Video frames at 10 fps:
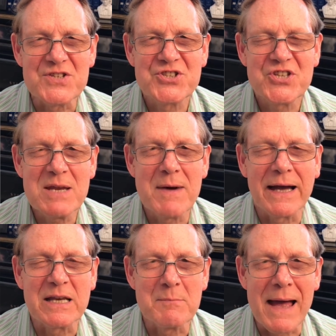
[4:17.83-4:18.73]
C
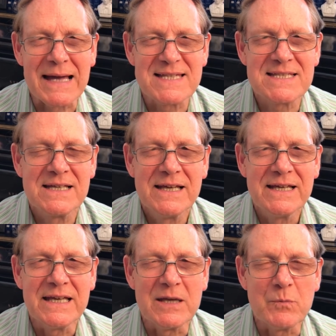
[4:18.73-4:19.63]
minor Mass,
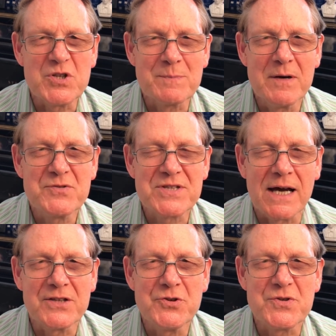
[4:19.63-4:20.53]
in which
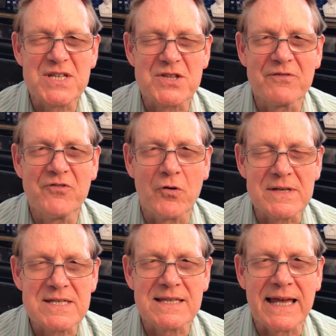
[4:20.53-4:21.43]
Mozart uses the
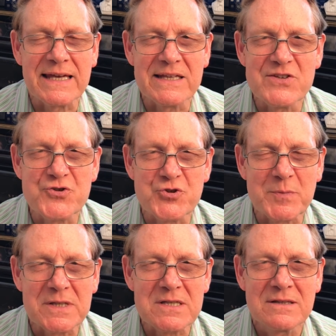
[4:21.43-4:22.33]
voice like an
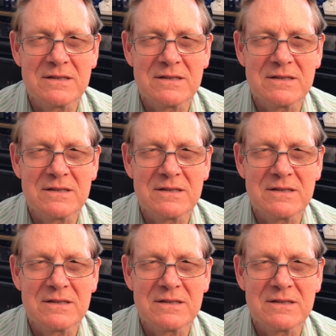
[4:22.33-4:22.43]
instrument.